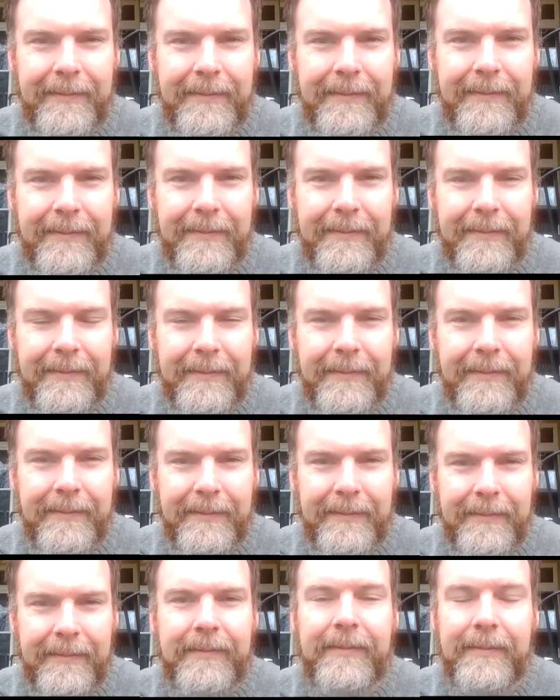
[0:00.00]

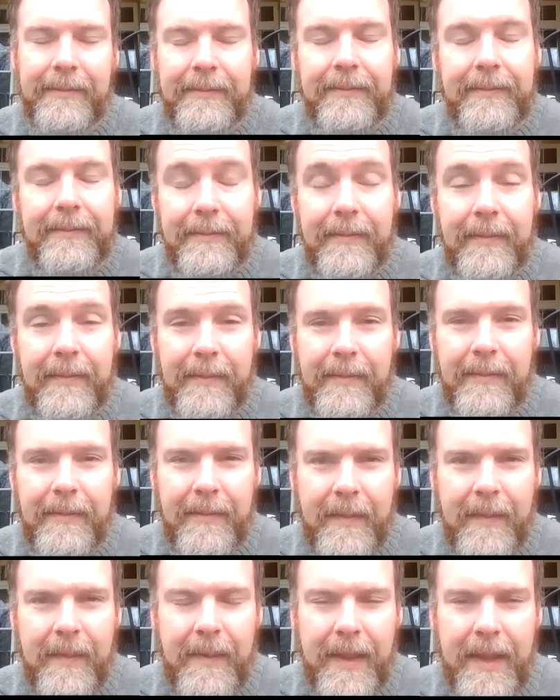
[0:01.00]

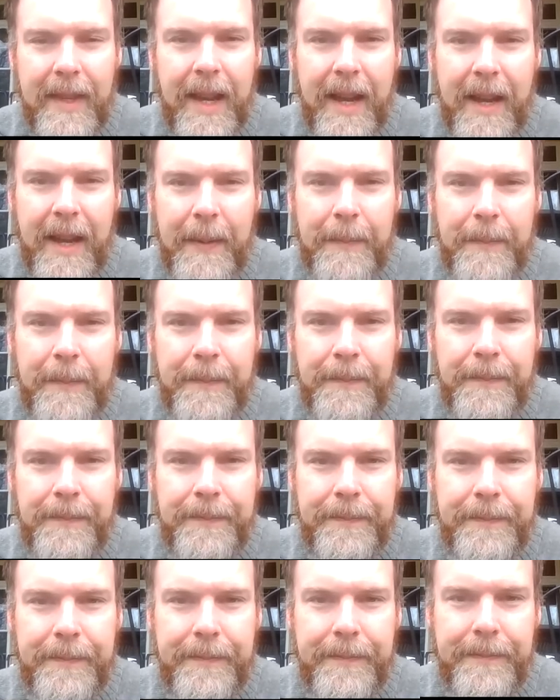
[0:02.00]

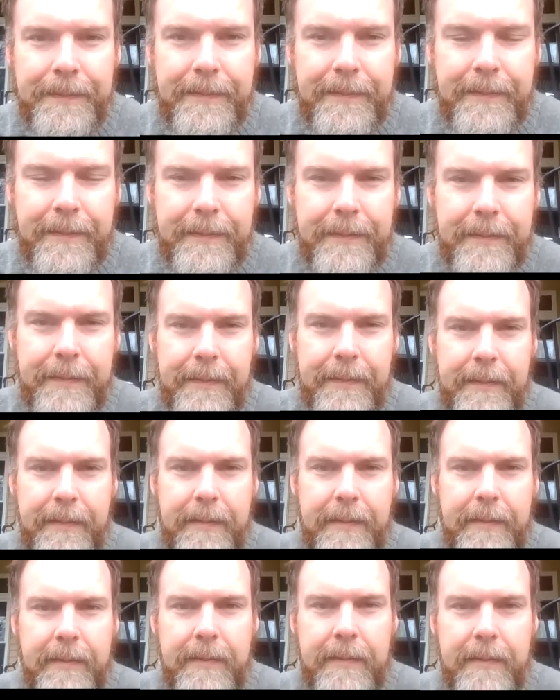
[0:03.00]

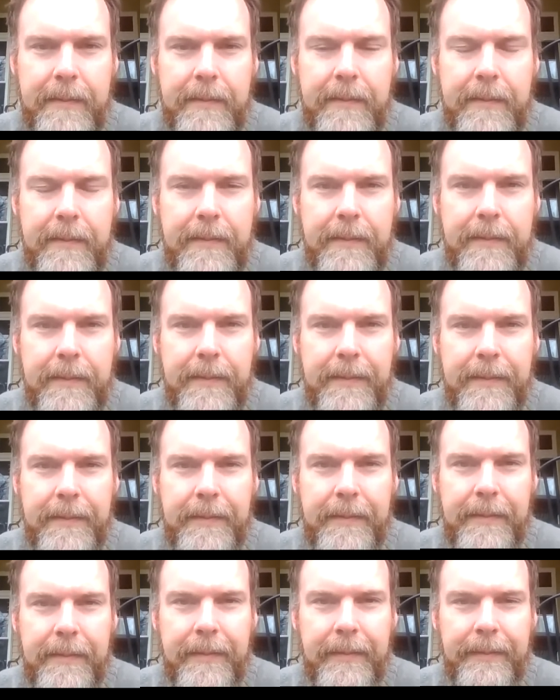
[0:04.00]

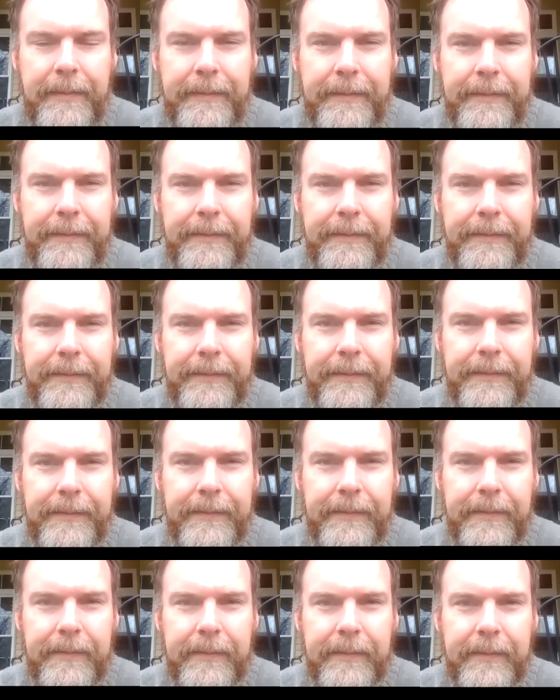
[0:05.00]

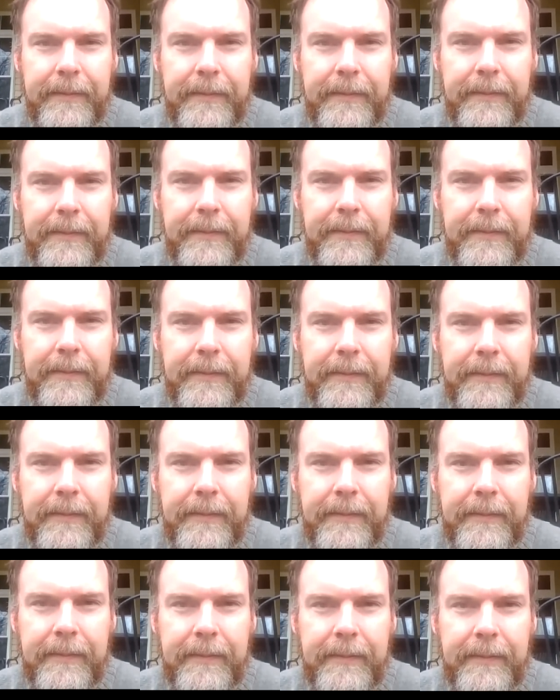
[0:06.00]

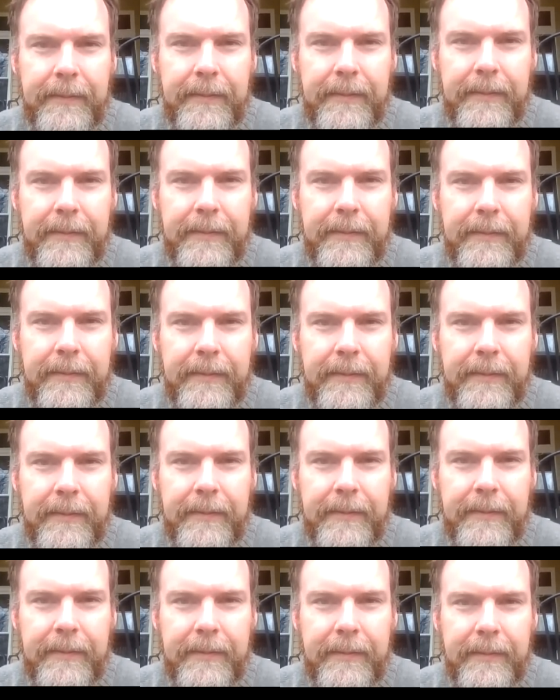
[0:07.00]
[no speech]